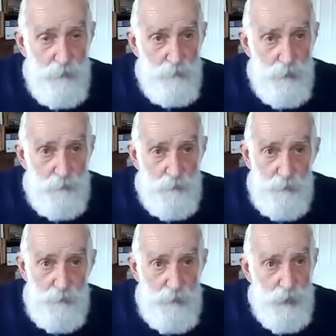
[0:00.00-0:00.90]
whether
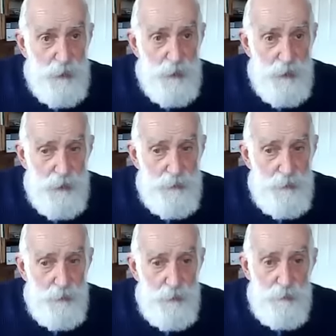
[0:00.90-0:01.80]
people recognize it
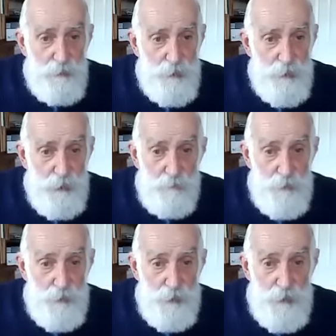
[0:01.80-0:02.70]
or not, to some
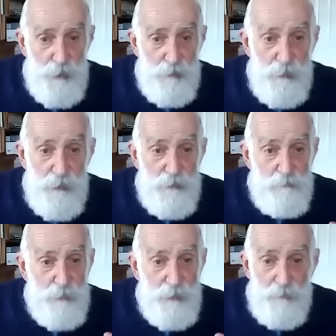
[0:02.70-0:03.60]
degree must
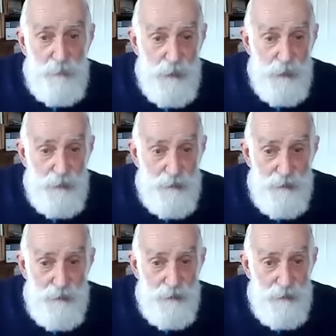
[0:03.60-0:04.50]
permeate
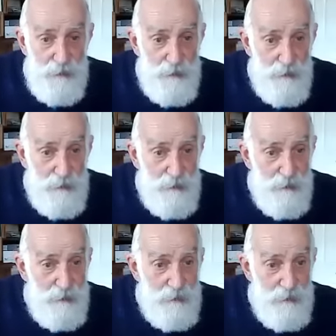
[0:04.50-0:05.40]
to
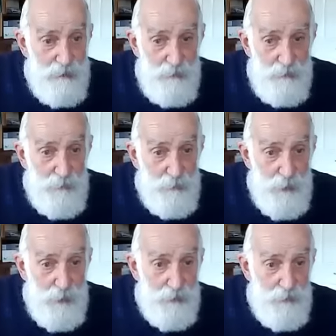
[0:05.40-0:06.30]

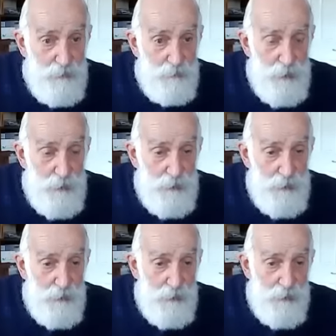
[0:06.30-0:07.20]
everywhere. The whole world